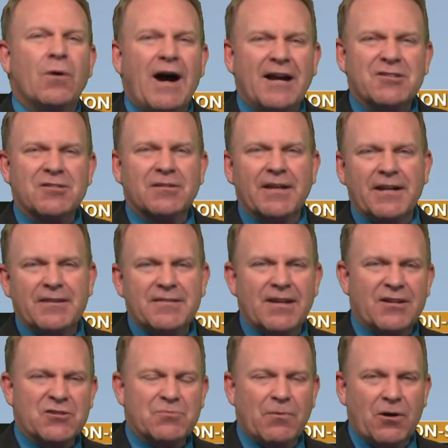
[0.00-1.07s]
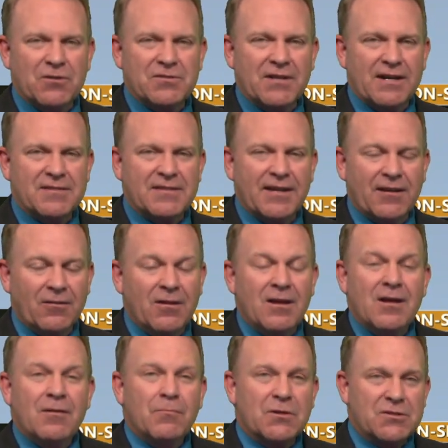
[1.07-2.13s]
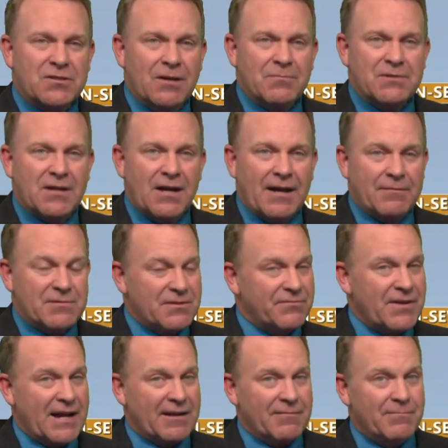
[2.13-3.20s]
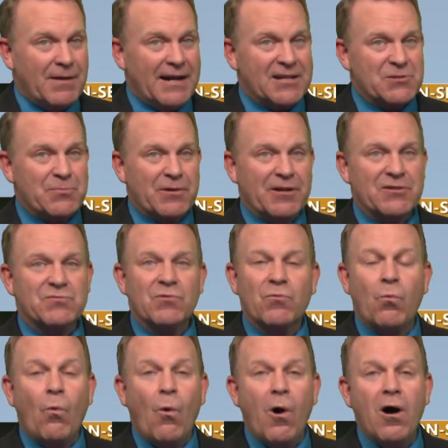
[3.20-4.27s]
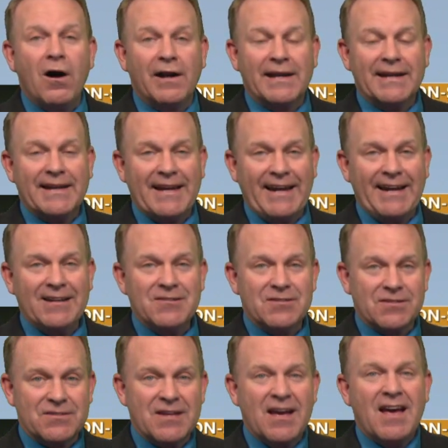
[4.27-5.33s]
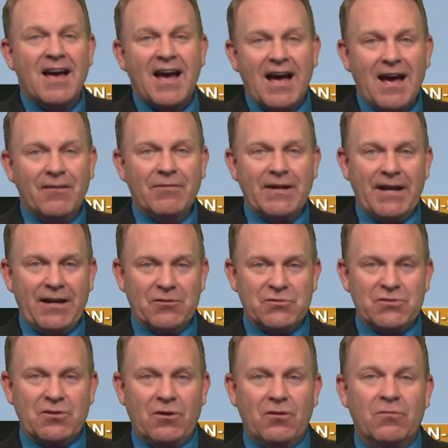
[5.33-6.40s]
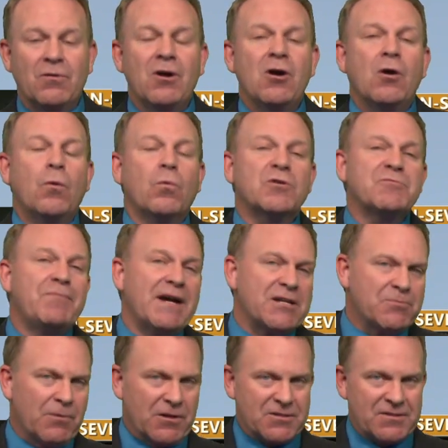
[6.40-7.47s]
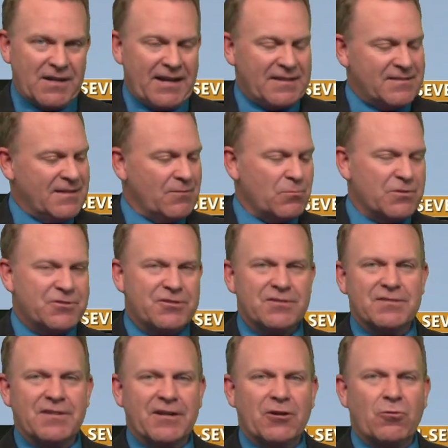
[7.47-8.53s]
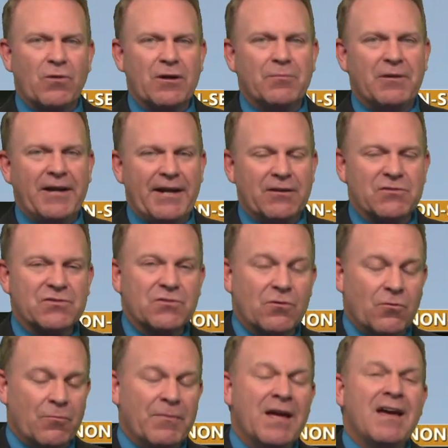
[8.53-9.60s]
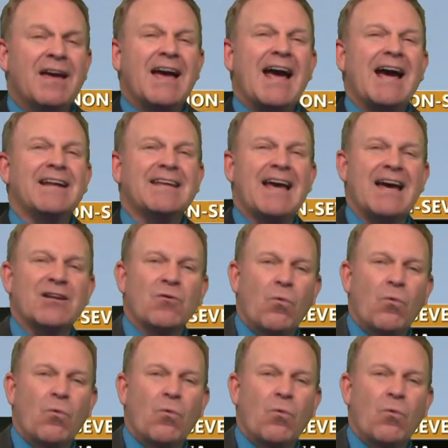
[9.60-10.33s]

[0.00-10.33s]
isolated tennis ball size hail. But sometimes, in fact, my experience with one in Kansas every hailstone was baseball size. It was just an incredible hailstorm, and you had to